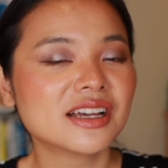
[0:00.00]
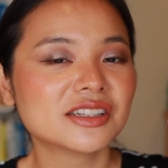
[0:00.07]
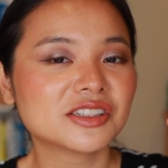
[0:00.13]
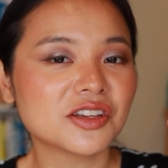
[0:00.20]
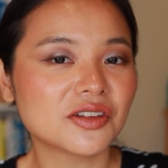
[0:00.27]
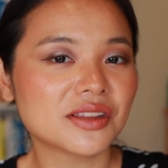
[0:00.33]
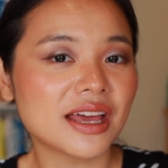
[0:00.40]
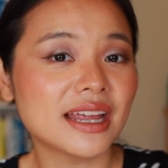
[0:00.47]

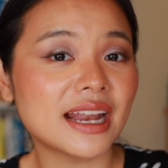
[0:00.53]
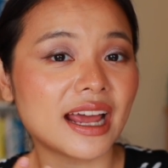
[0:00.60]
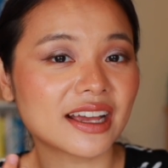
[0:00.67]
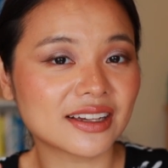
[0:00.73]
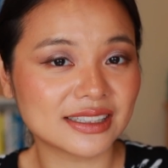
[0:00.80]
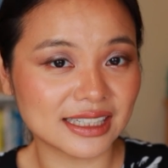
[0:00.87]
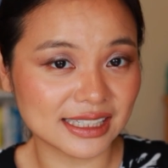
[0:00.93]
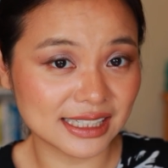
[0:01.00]
So then I
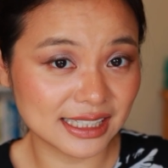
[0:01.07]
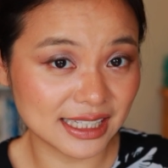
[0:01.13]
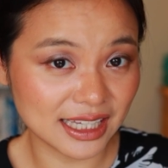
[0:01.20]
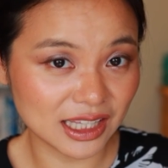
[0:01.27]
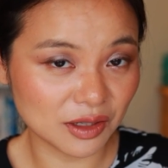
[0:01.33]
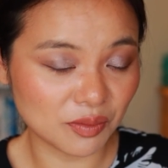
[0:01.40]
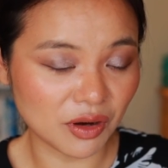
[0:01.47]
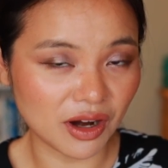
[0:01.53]
could just
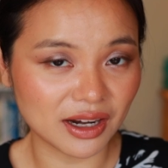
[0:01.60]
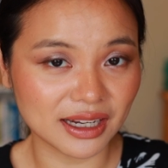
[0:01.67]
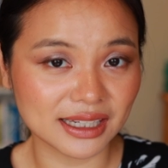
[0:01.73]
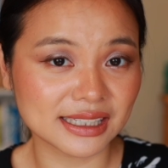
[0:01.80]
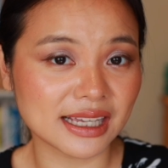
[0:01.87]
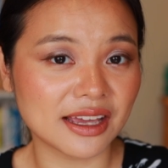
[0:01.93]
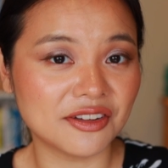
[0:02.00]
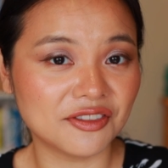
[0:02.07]
see the
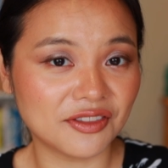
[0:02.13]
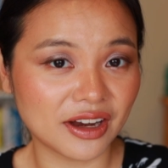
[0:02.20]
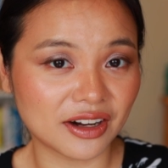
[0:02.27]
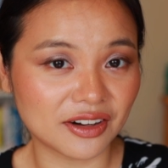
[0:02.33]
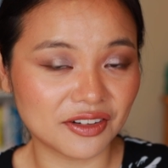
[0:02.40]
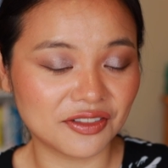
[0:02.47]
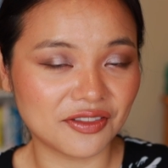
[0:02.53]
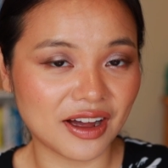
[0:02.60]
products and
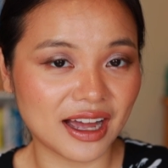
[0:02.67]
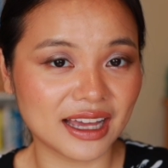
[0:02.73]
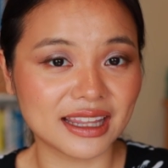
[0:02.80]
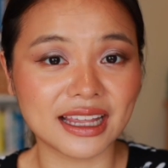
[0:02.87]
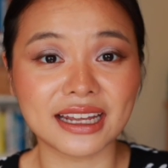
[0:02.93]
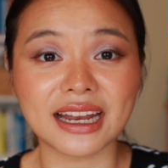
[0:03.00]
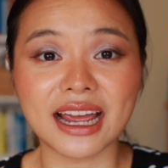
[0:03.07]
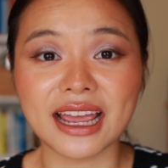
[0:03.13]
verify
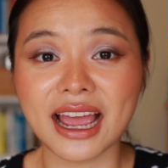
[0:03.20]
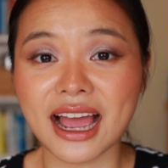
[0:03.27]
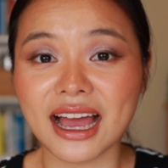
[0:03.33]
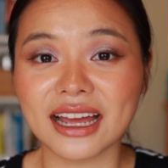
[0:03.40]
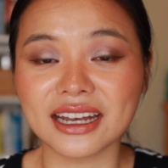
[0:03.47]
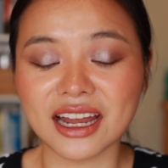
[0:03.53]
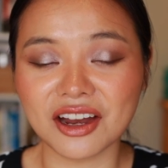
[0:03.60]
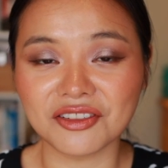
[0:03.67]
that I
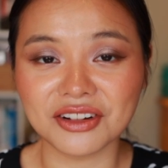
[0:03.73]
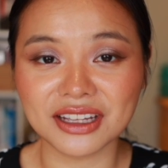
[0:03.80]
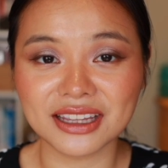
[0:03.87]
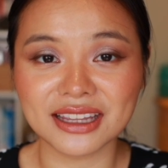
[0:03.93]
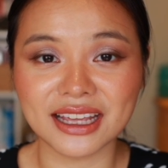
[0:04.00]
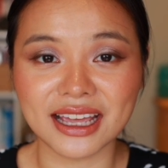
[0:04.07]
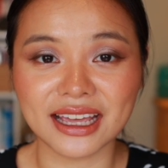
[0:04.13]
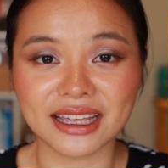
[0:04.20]
had
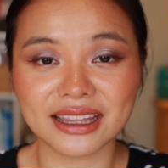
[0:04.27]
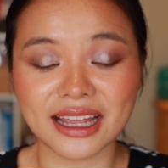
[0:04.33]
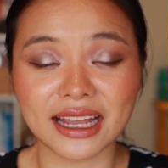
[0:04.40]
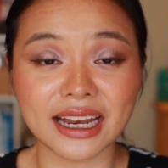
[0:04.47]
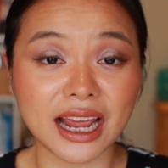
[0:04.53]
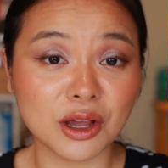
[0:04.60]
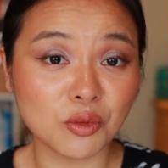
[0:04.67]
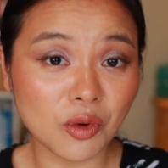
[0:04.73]
everything
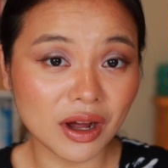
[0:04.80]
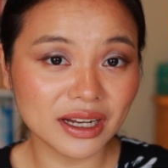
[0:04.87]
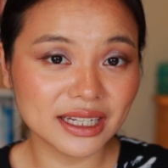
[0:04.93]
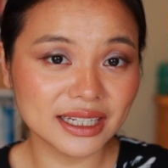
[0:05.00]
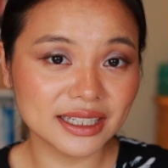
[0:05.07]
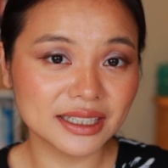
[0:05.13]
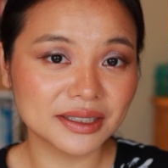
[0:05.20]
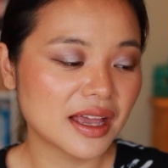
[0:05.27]
that I
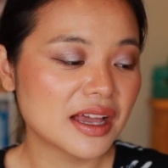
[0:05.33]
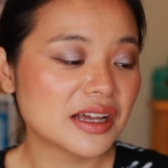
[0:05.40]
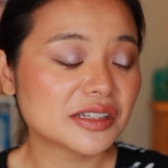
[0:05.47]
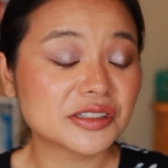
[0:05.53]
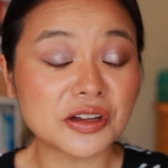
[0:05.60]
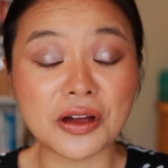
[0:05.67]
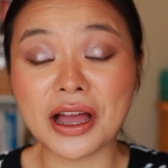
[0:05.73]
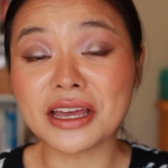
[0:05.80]
wanted.
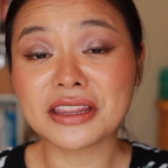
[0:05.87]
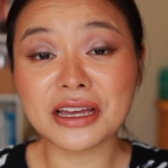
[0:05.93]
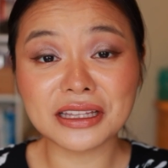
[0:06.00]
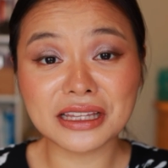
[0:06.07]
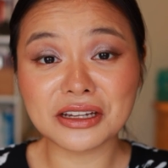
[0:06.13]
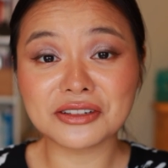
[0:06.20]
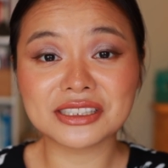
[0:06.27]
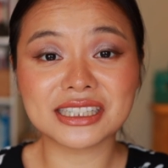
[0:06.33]
So I
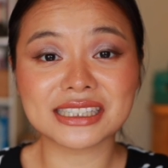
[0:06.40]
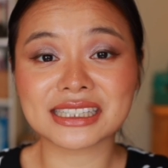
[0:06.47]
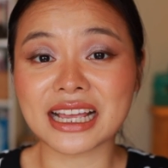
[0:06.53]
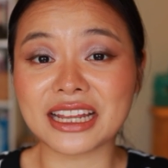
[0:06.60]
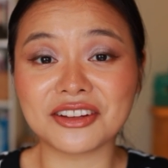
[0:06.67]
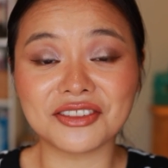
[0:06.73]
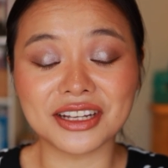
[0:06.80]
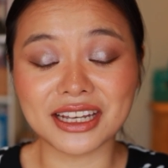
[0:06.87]
thought that was just
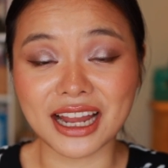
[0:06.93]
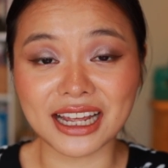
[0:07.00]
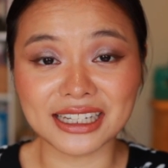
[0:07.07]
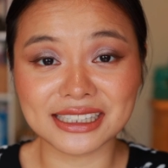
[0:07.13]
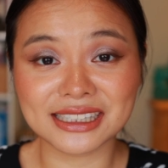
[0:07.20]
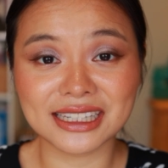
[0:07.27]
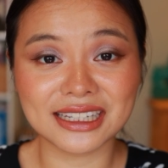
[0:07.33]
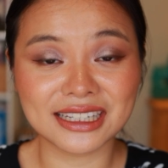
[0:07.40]
kind of a
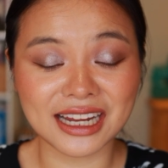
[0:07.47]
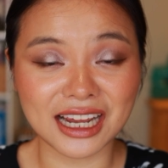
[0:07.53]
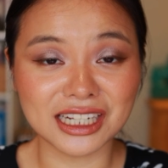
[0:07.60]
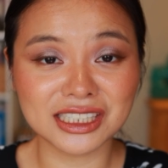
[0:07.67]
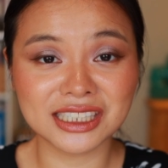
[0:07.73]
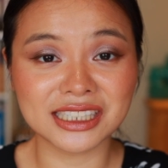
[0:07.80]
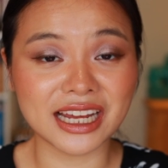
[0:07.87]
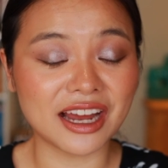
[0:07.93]
nice
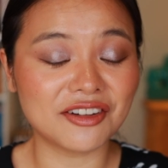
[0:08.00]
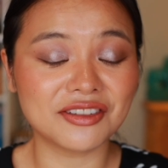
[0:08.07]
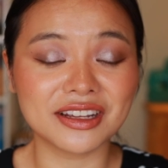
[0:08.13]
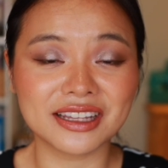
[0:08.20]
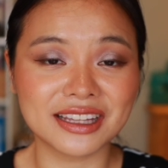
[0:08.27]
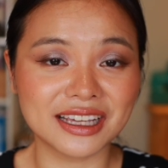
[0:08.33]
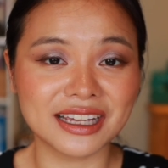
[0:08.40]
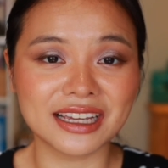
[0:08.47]
touch.
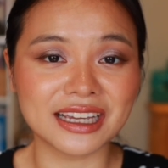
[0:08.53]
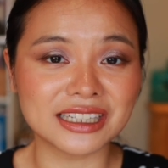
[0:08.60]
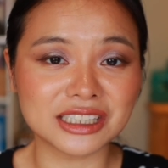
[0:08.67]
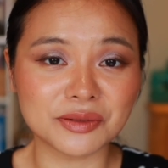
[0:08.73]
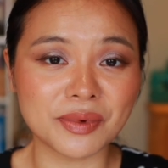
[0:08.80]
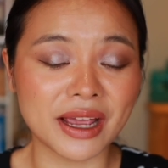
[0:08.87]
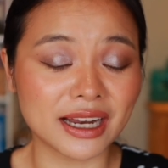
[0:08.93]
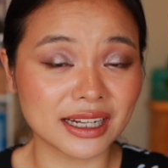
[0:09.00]
Everything in
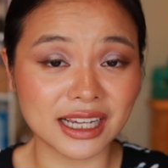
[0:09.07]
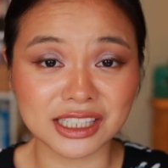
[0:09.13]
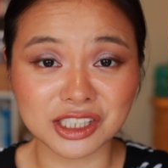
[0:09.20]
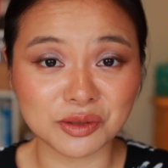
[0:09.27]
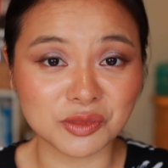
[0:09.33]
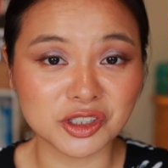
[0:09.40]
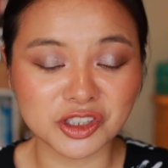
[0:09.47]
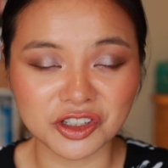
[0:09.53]
Japan
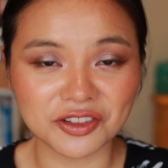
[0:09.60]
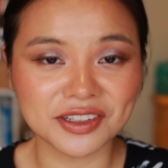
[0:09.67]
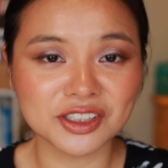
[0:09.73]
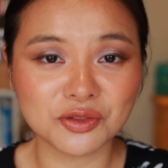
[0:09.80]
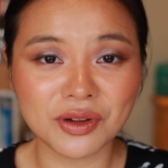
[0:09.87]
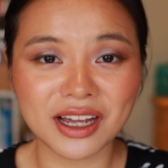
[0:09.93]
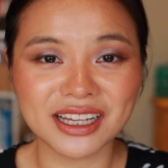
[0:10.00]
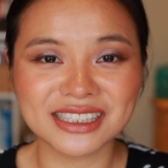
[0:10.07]
customer
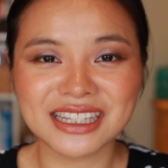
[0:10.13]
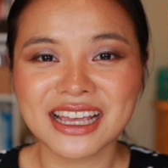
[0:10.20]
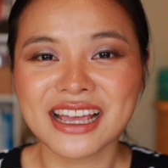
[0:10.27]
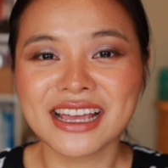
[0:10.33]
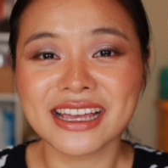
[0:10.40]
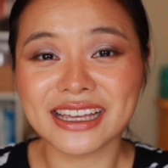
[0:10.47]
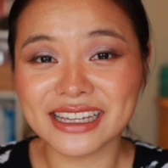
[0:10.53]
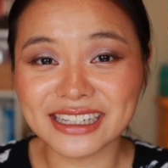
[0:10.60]
service wise
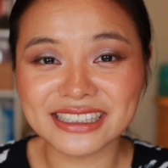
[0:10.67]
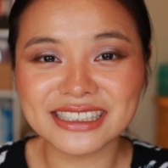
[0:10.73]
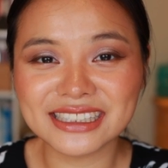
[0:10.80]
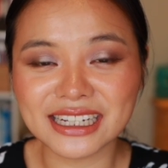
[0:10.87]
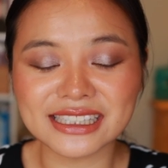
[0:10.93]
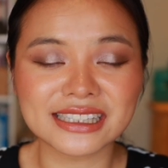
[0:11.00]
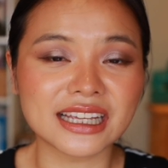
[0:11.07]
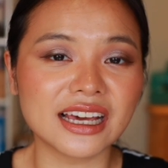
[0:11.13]
is
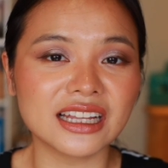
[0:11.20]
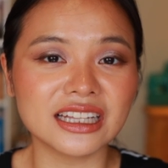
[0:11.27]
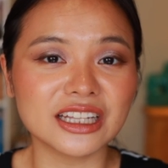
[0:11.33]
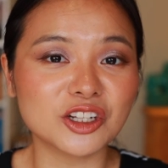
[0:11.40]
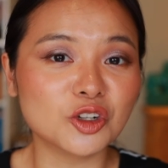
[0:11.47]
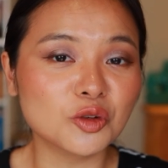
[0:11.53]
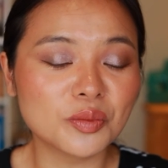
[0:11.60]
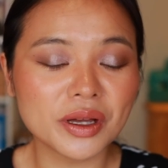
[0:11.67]
just a
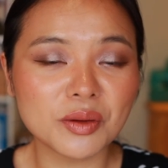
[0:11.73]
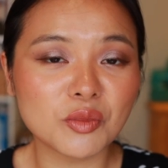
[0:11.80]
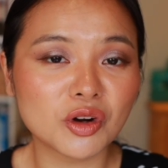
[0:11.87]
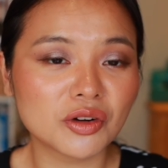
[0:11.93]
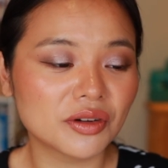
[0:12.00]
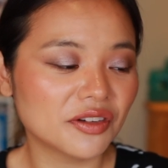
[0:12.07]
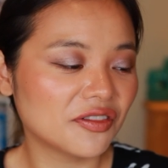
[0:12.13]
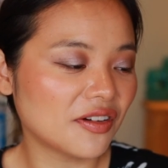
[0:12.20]
little bit
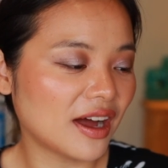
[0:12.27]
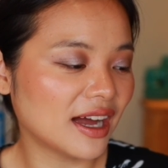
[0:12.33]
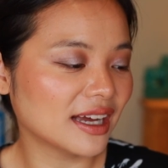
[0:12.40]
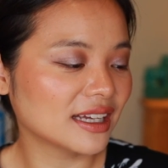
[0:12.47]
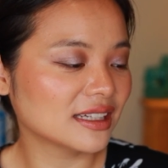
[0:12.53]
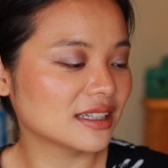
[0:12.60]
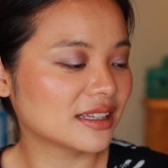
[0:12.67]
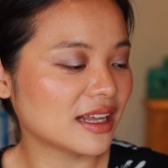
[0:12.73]
more
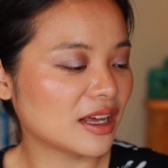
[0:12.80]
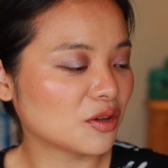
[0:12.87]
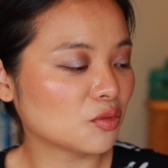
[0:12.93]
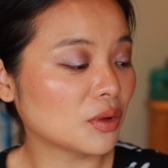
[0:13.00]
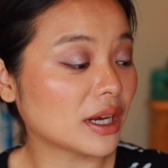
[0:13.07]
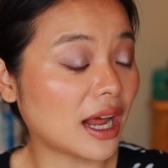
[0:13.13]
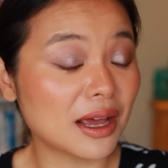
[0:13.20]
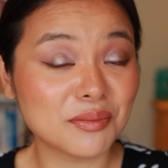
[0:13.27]
refined than
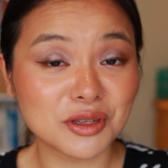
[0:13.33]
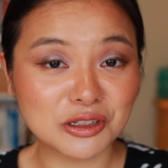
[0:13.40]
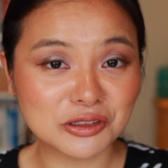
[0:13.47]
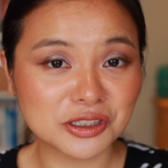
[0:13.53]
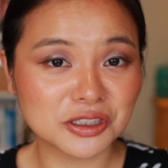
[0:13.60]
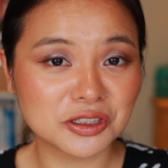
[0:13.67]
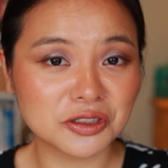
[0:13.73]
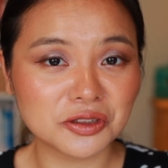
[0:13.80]
what I'm
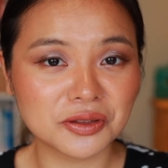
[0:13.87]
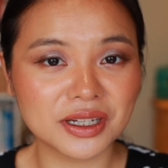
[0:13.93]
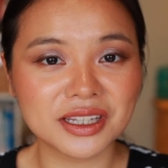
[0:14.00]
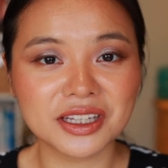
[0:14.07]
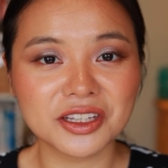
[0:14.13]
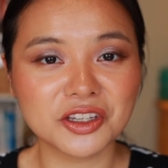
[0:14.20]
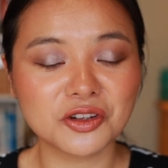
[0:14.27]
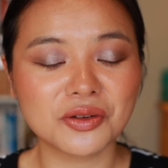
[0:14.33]
used to
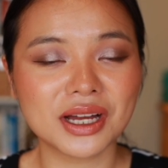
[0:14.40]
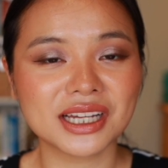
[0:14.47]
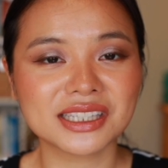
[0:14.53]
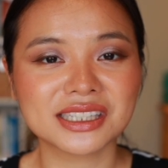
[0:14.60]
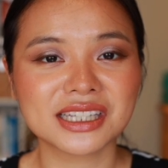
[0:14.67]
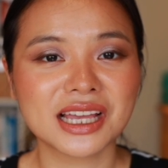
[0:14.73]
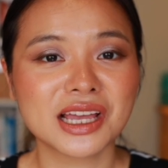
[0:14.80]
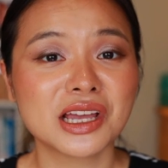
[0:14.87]
in the
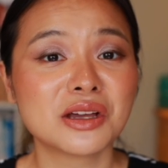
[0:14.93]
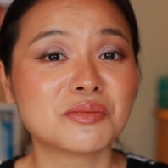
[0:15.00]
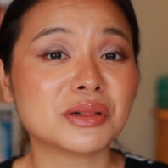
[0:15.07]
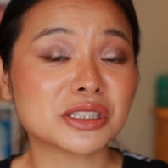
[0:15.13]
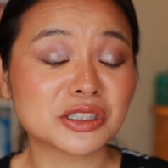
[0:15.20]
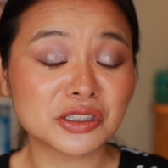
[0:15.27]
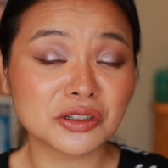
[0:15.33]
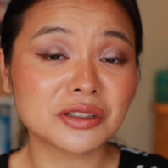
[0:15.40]
US,
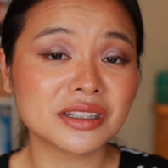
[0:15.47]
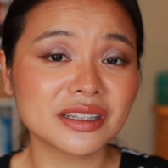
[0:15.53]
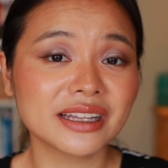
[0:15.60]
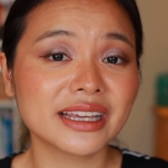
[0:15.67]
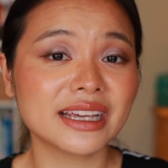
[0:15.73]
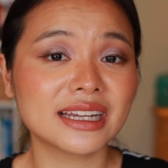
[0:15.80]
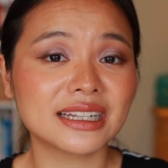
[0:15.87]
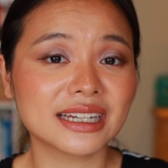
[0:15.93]
but
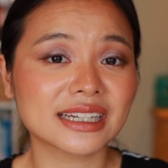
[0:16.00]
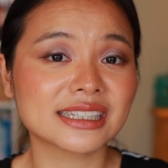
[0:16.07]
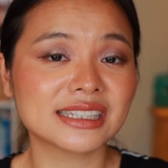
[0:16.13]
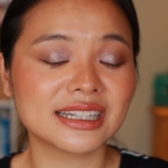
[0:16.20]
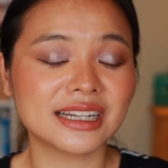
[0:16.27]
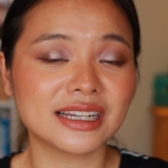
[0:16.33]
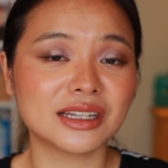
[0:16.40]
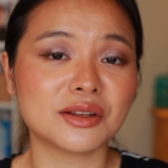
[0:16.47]
certainly
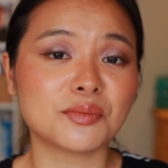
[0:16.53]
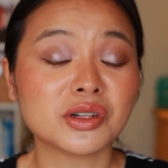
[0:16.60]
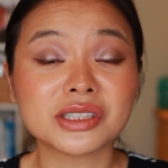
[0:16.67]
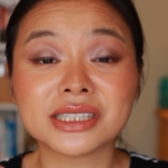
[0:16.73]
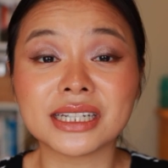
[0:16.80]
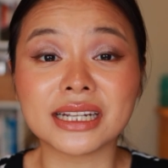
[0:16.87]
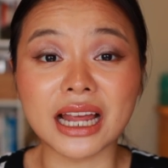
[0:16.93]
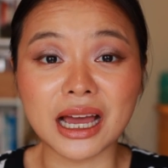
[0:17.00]
addiction
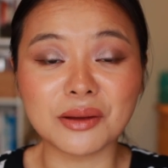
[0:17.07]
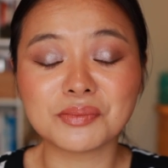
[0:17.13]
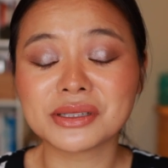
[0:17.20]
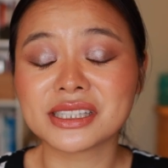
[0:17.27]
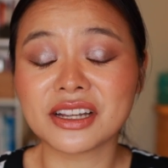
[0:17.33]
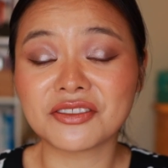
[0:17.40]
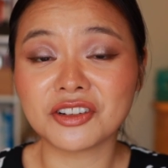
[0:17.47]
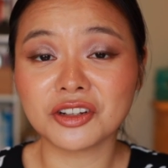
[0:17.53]
pushed it up
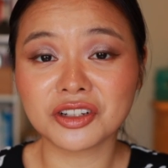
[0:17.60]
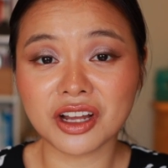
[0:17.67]
several